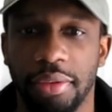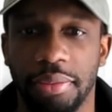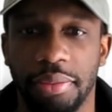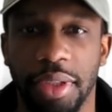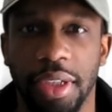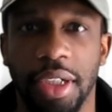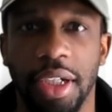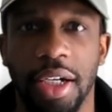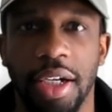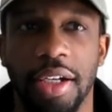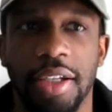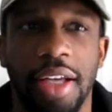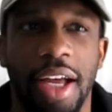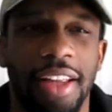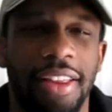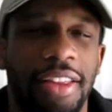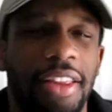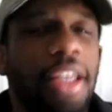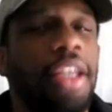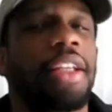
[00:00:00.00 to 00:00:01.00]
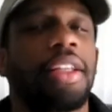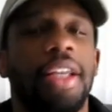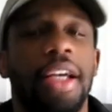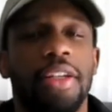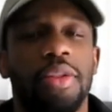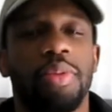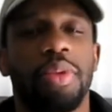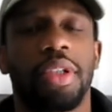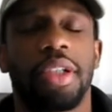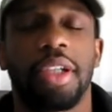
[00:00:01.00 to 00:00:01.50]
because I think
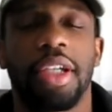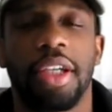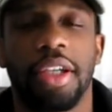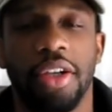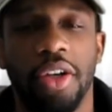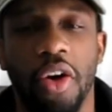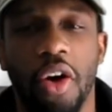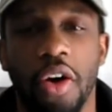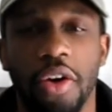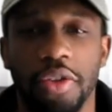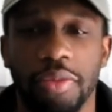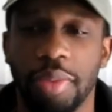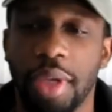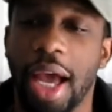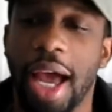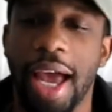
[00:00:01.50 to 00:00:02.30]
that's what caused me.